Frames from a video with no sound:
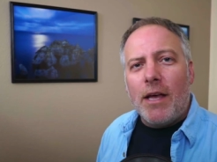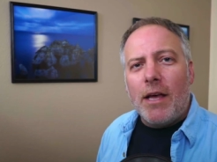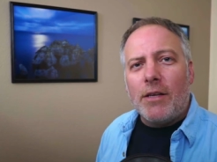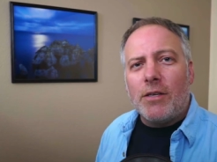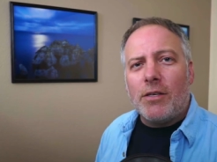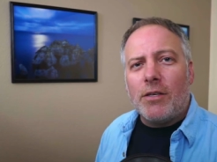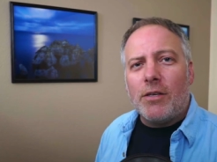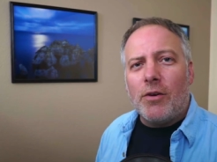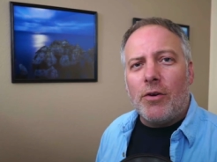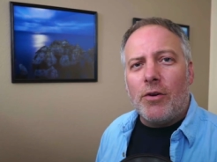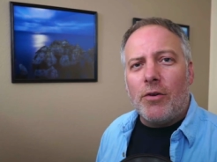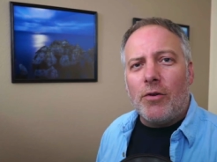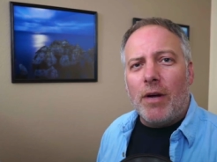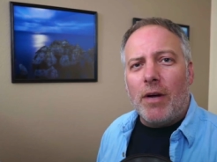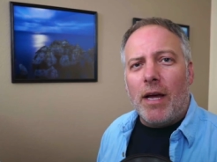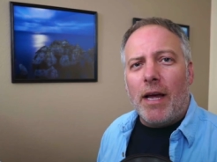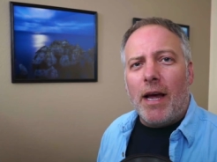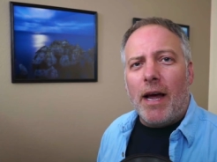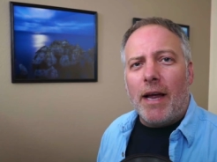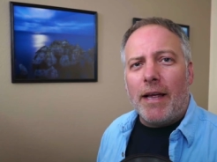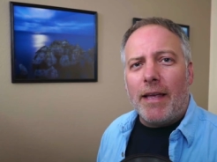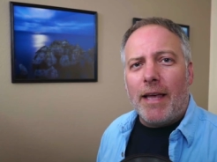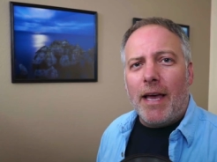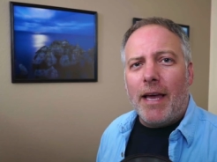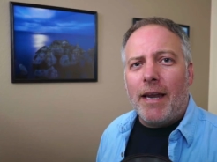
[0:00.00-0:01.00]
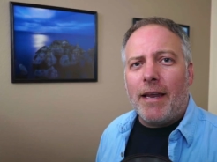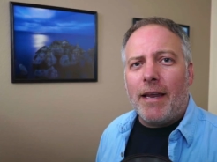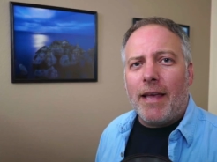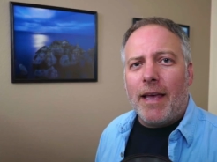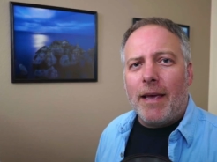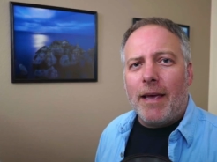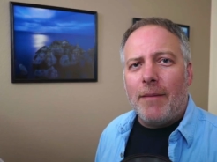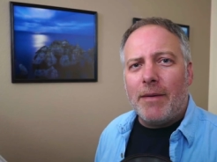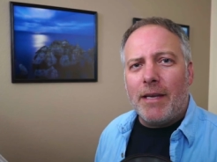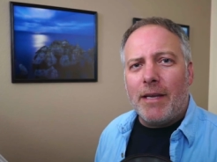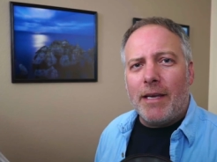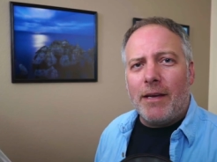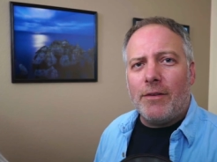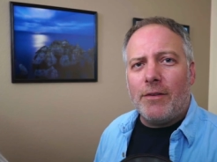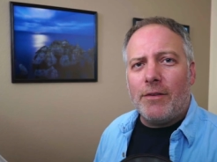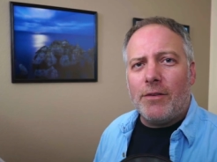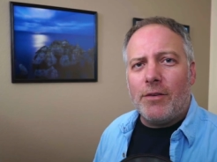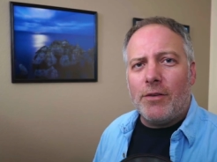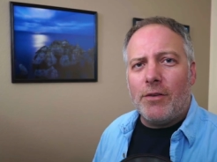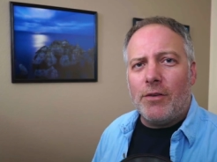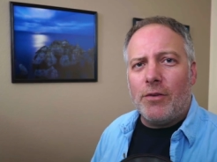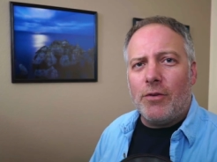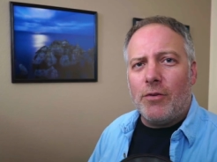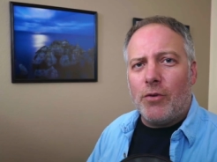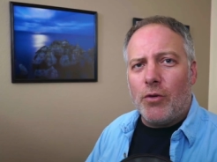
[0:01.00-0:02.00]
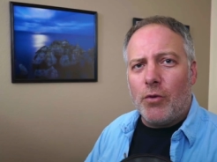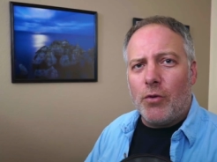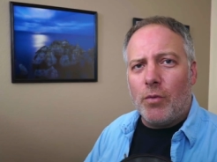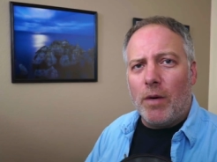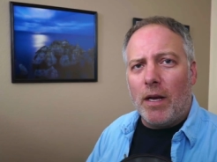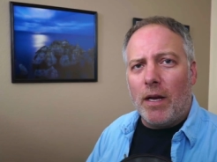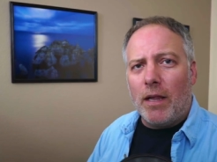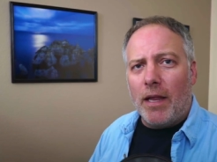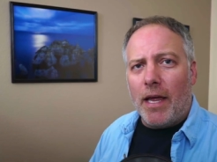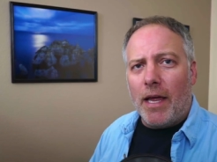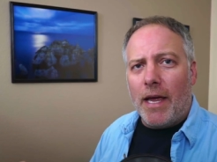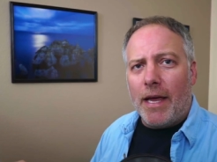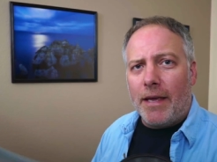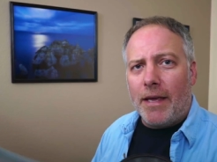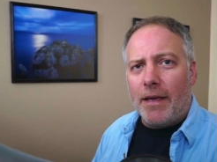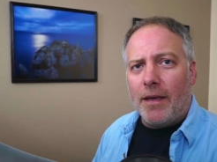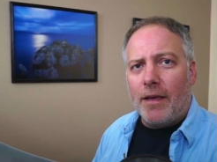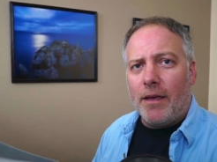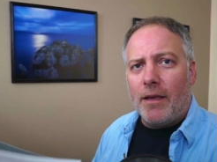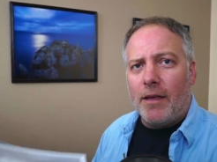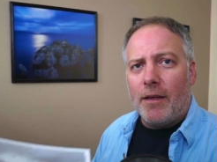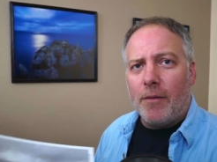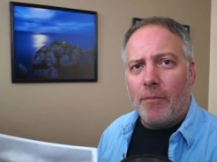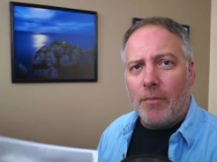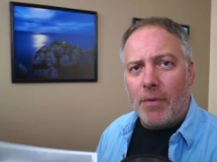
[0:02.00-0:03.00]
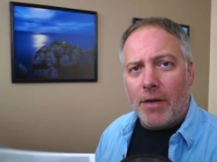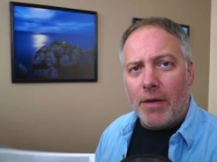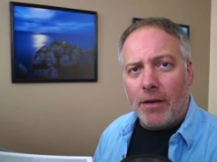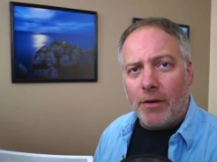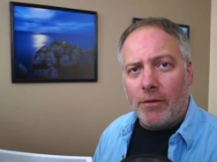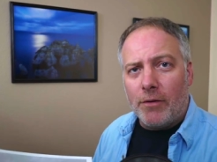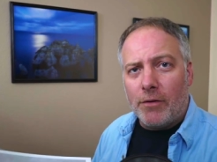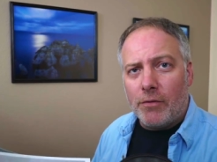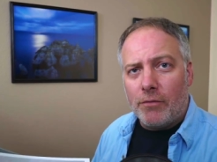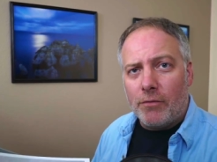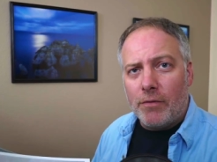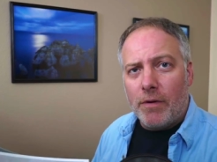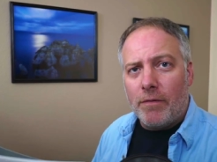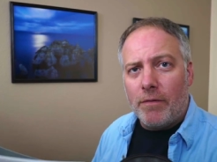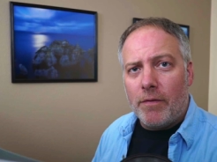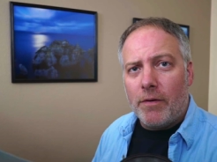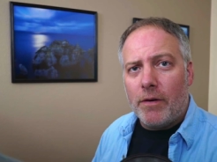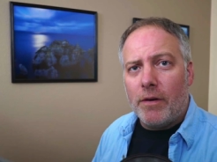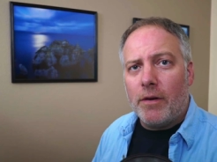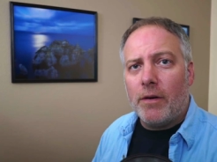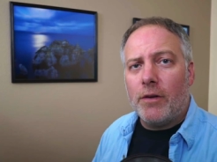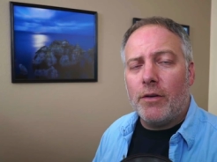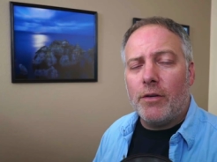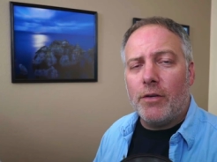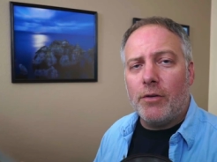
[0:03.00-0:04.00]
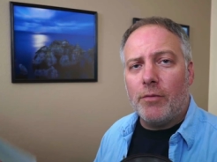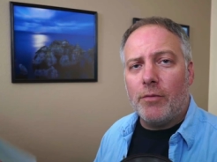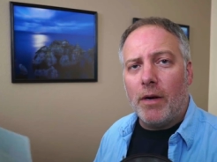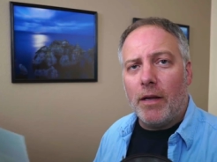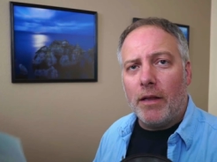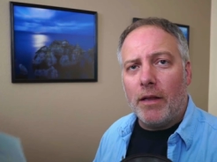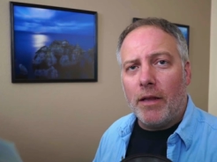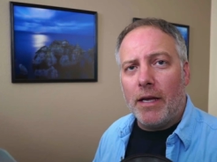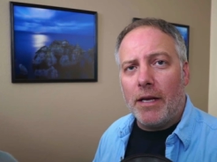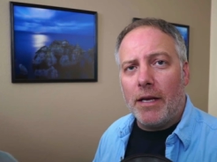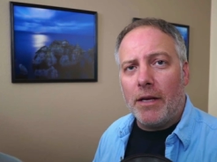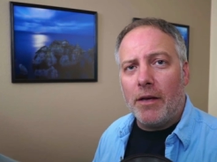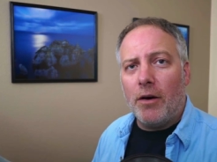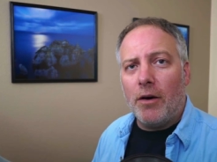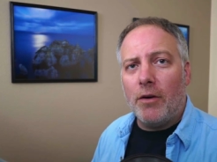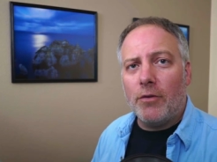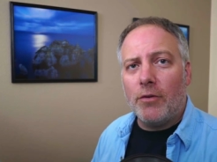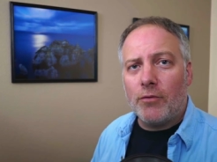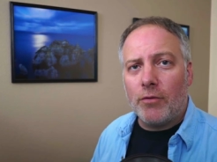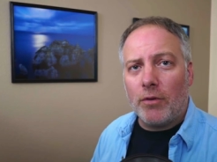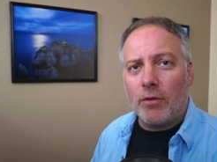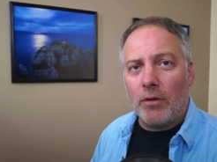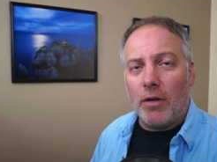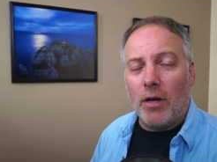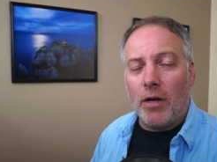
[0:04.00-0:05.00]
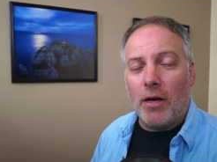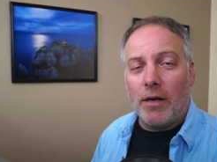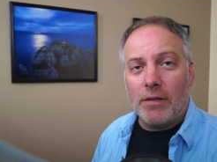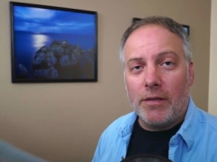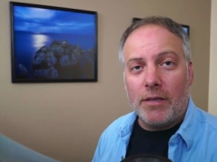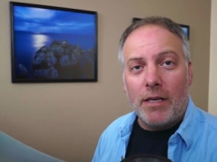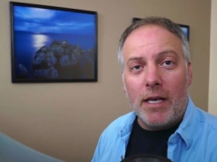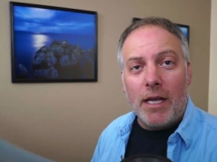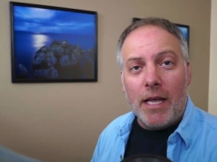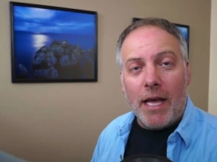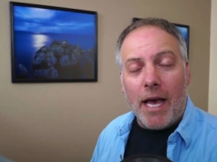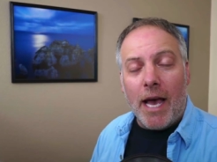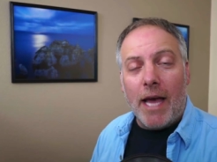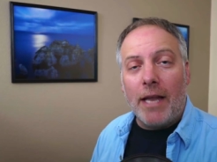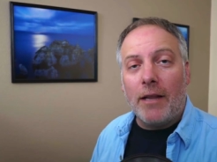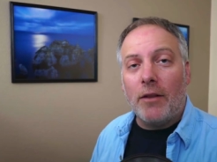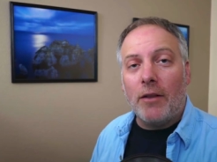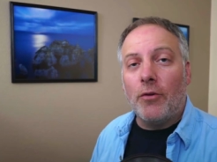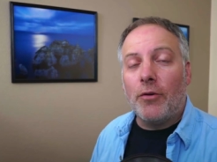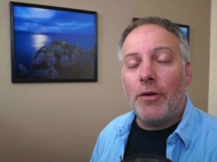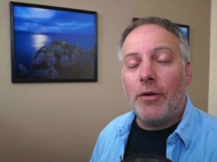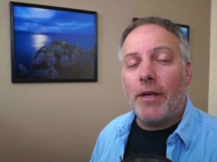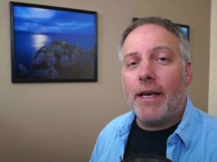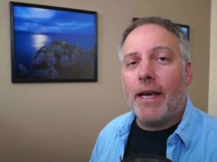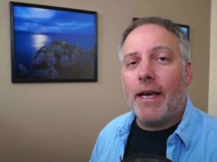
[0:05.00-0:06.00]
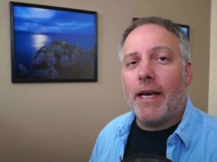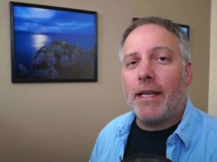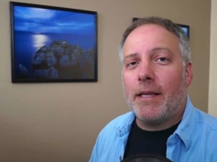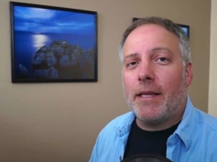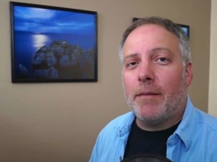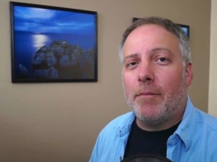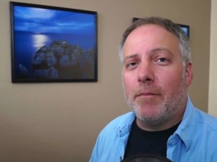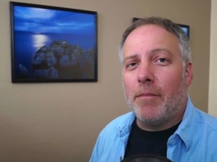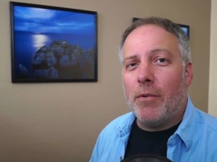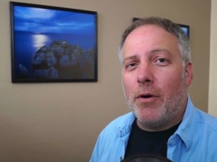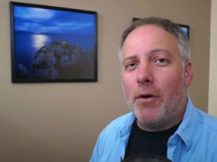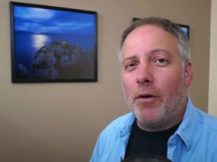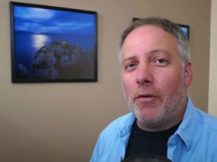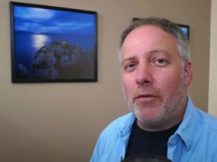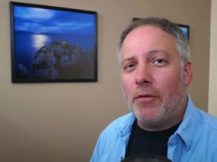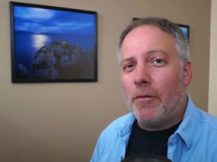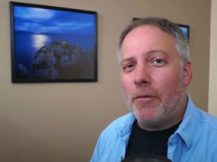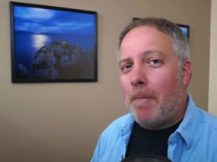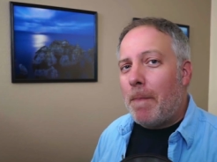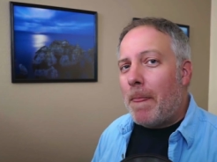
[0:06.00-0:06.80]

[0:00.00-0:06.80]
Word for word: So I kind of came down to, do I like Pecos River? Do I like Ultra Gloss? And looking at them both,